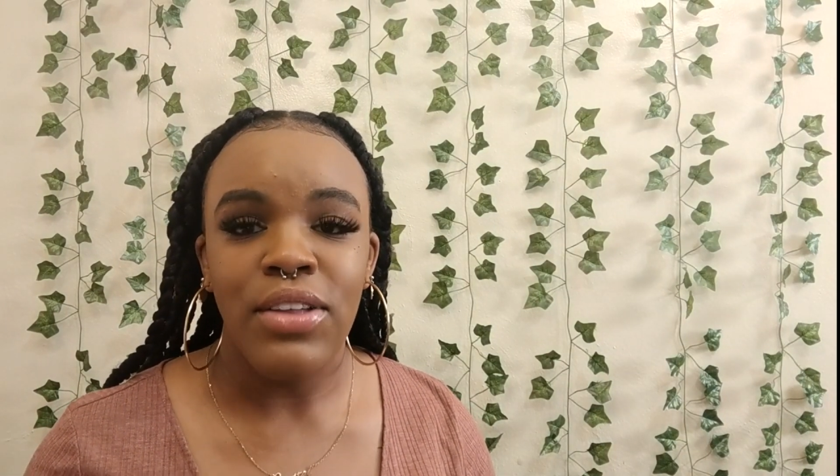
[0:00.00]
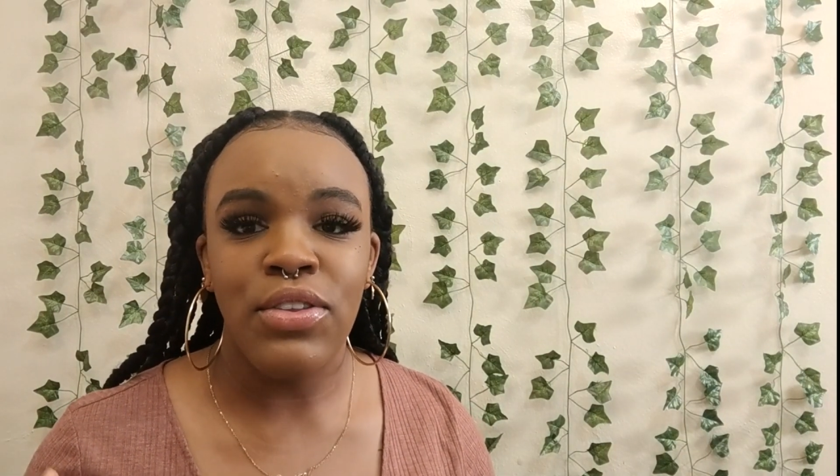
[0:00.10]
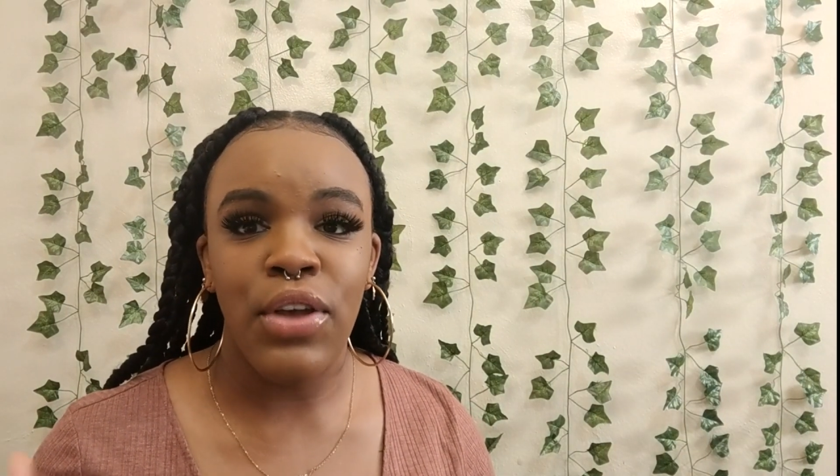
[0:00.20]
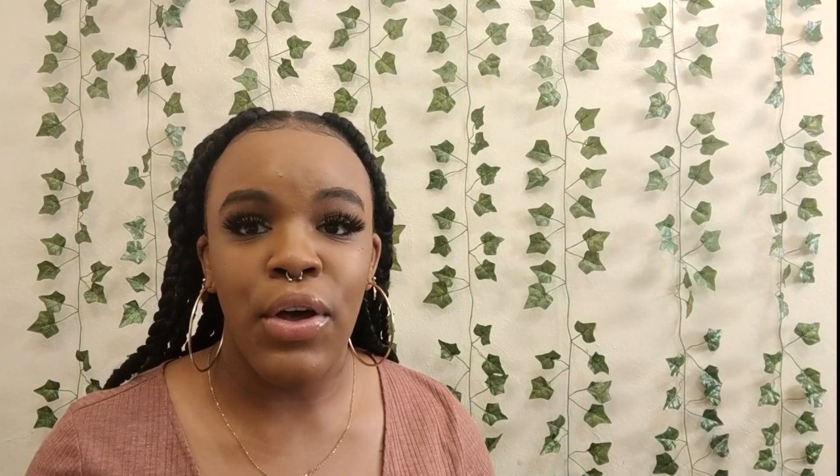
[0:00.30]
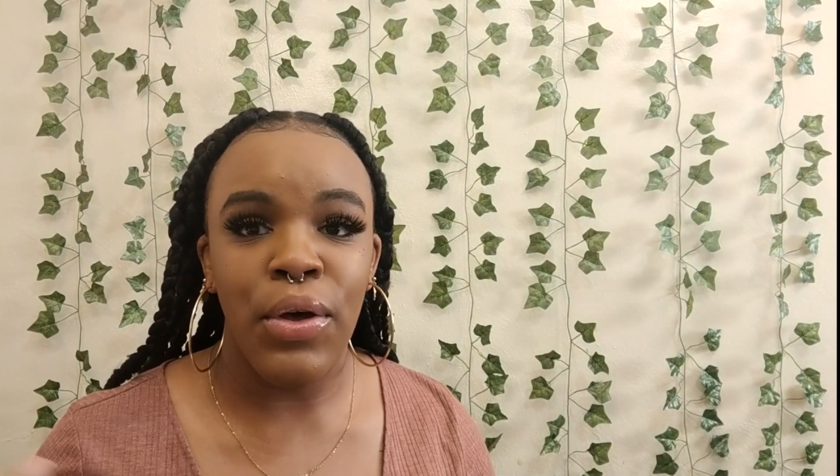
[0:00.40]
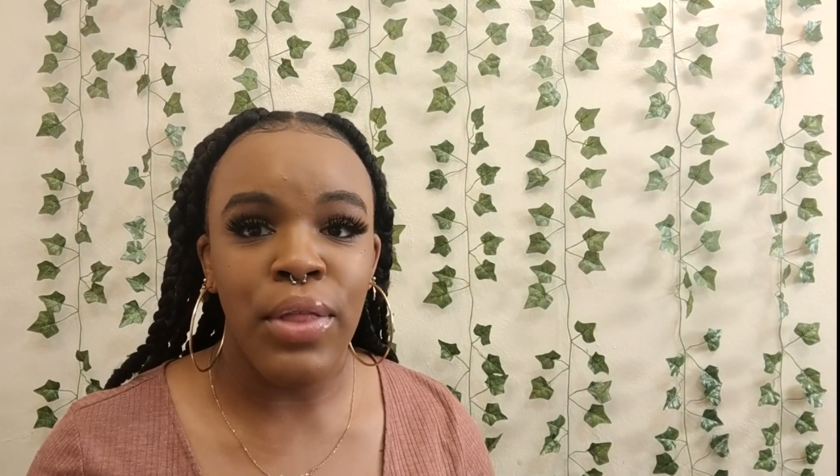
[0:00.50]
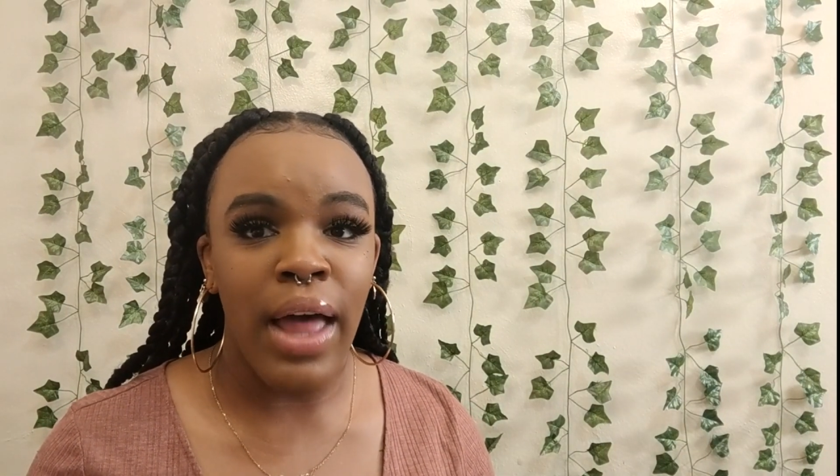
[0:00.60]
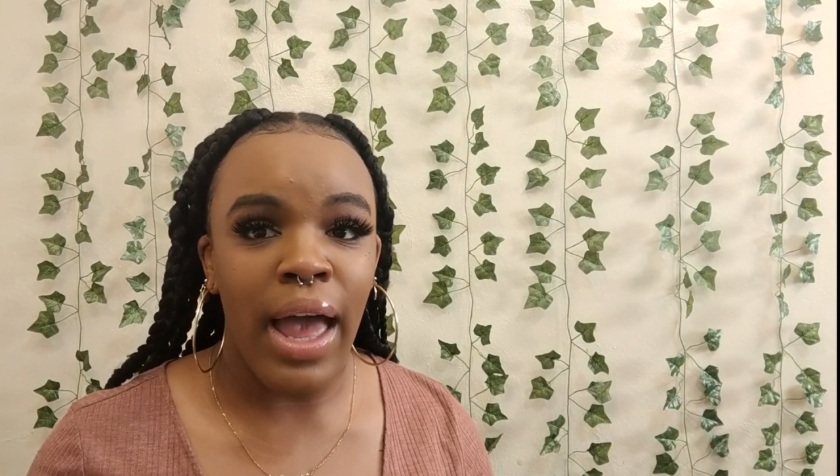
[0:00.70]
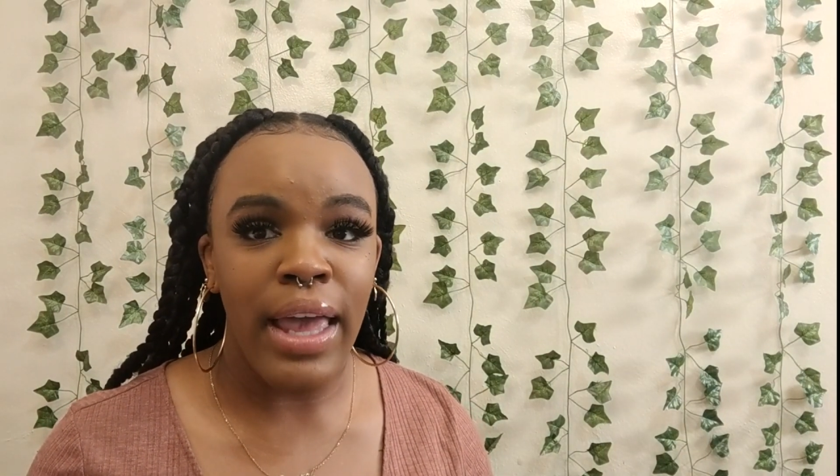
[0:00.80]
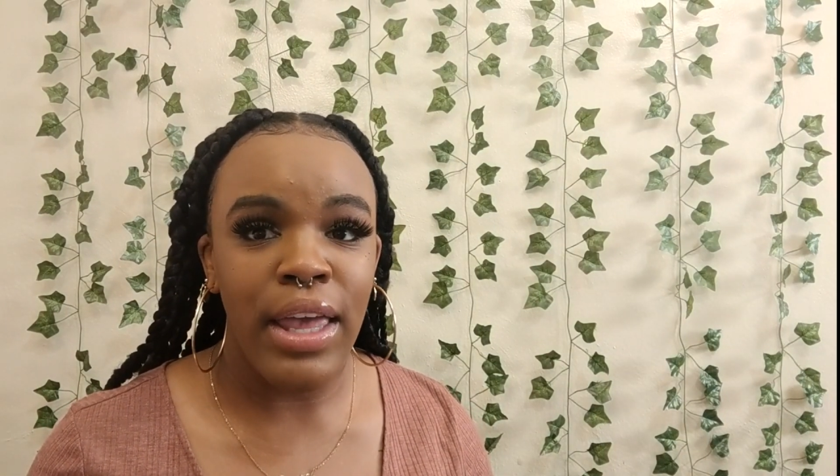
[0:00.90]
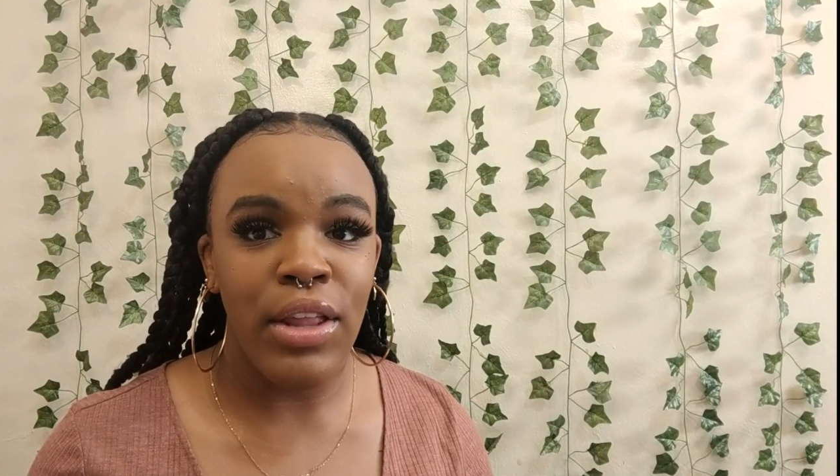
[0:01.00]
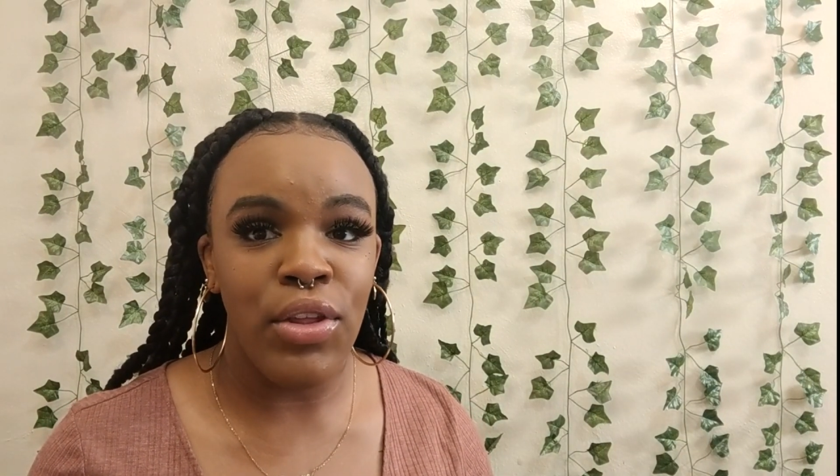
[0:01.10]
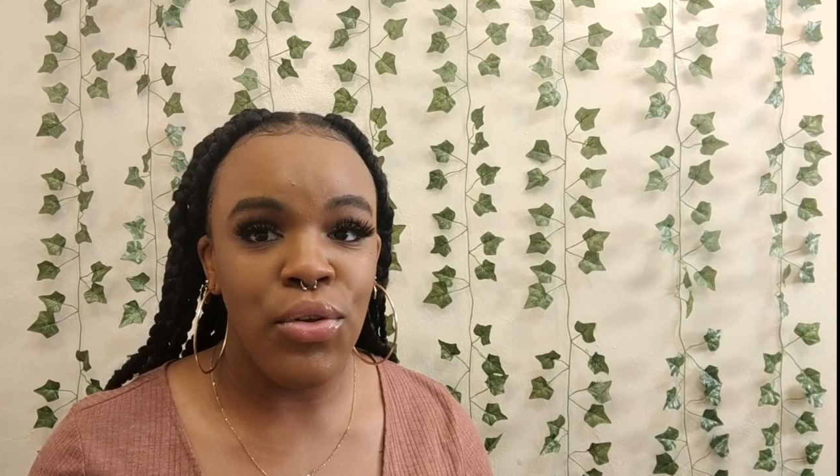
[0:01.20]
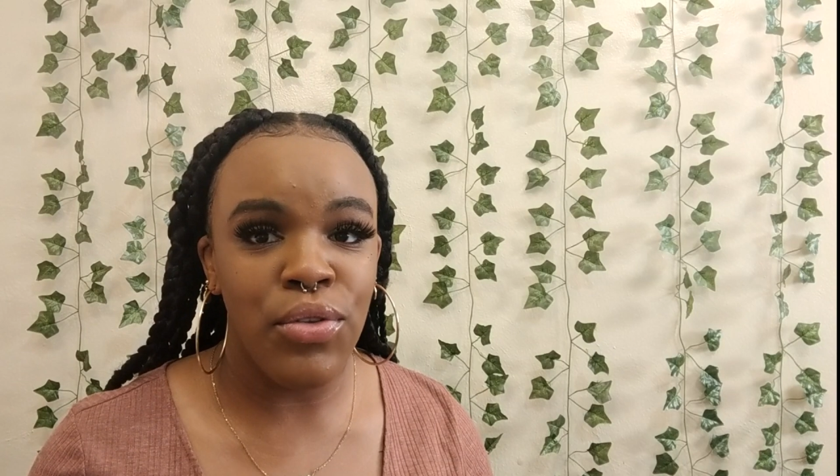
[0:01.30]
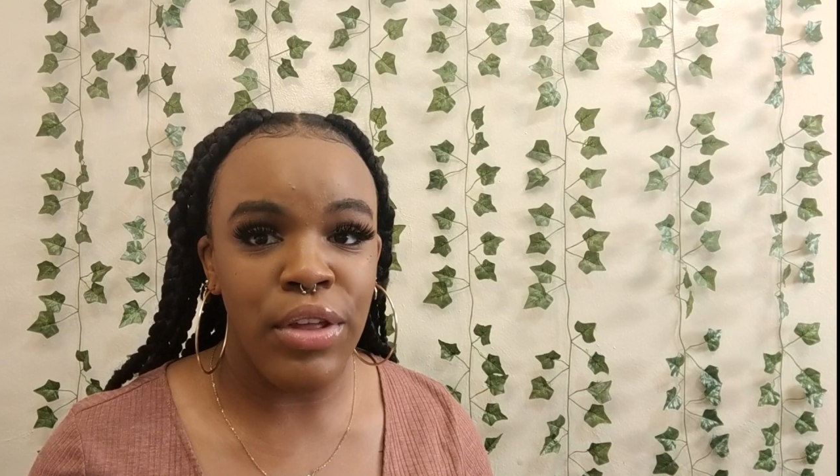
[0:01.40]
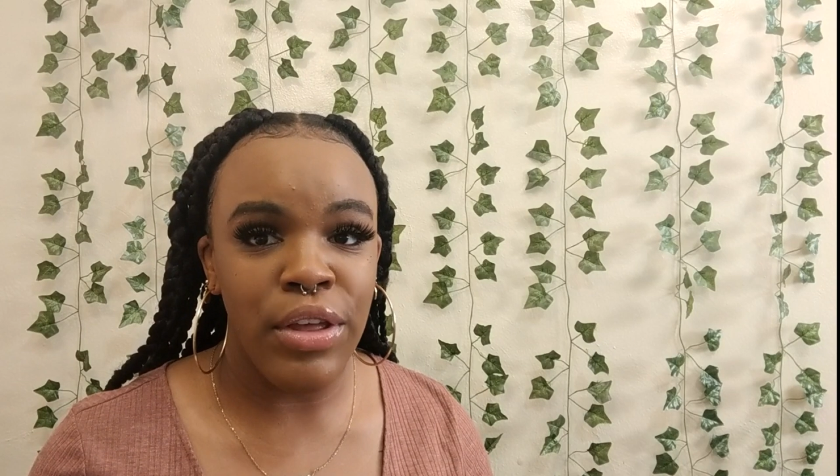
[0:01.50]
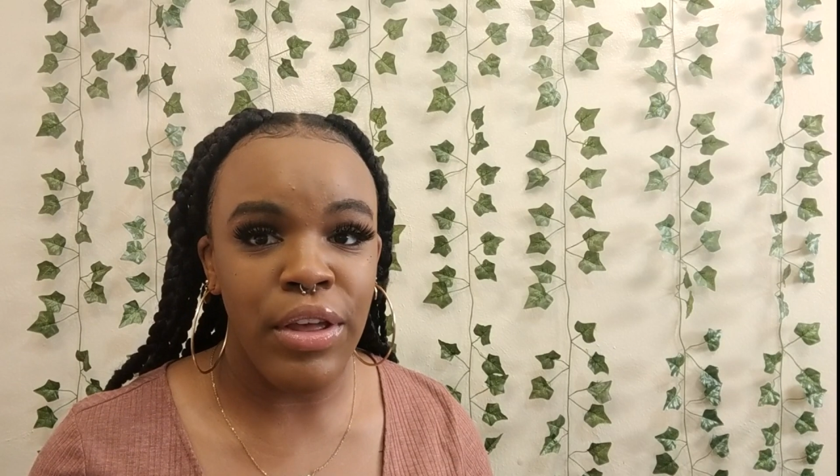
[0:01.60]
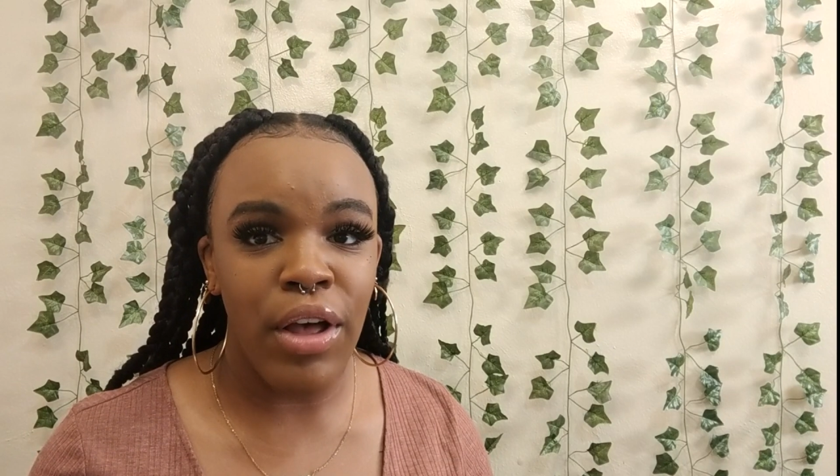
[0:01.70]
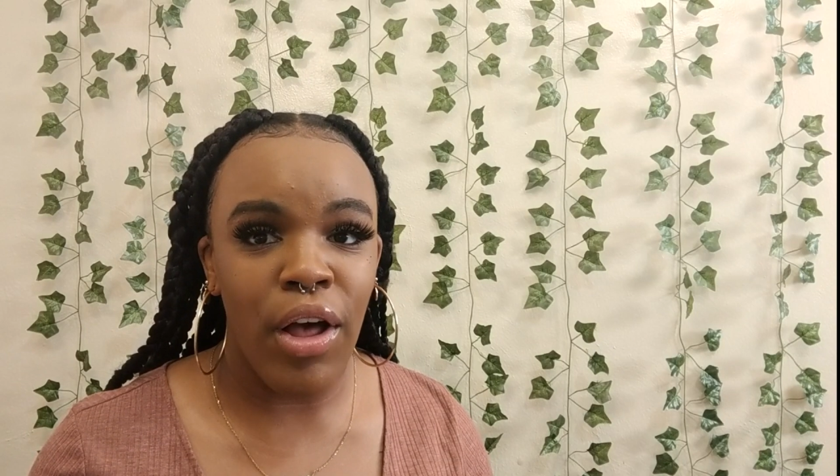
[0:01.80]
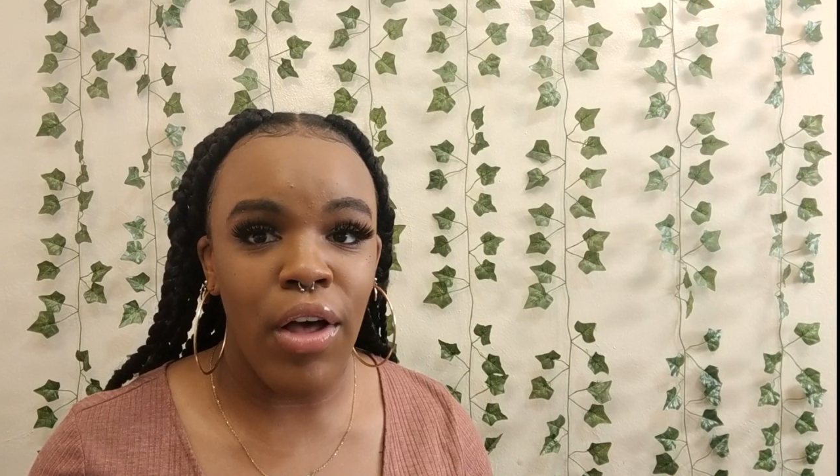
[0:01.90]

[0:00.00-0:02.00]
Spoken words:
so that I can use it